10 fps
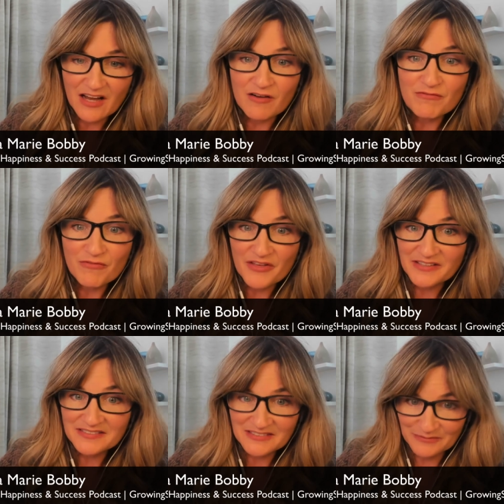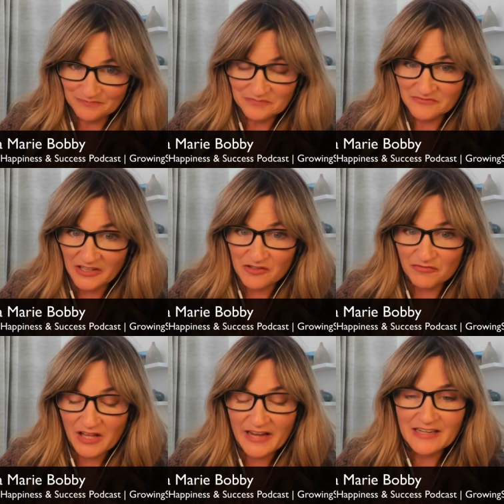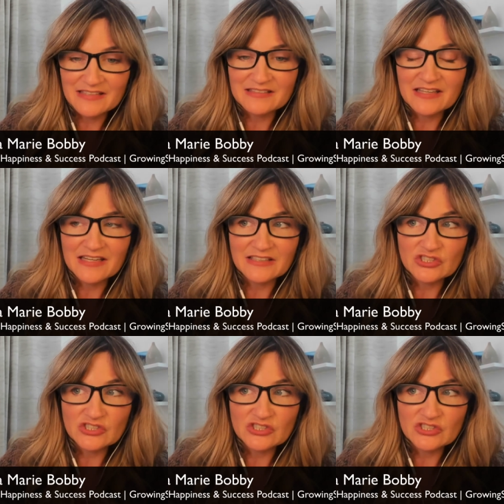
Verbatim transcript: of this fight or flight is that it